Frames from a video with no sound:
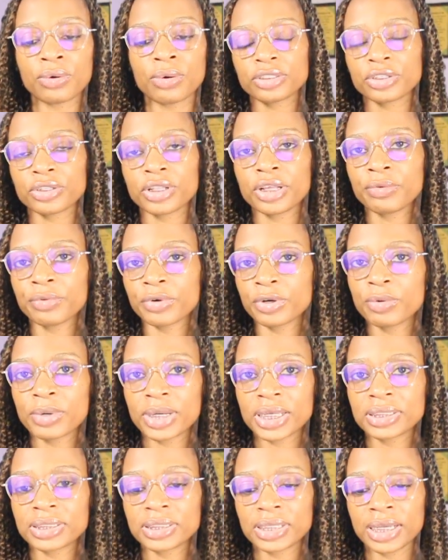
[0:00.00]
So they
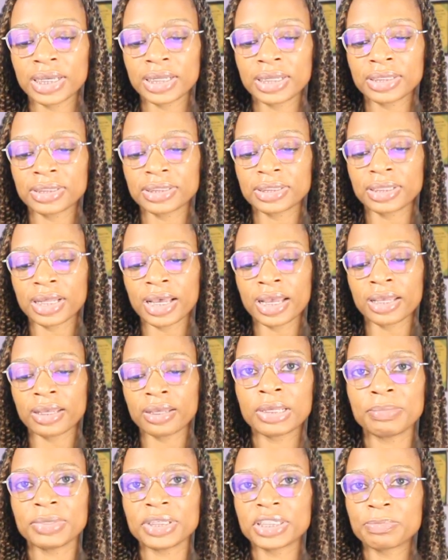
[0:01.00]
request edits, like it
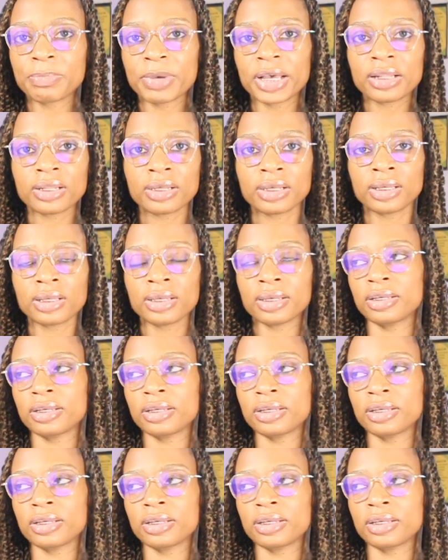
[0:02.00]
could be spelling,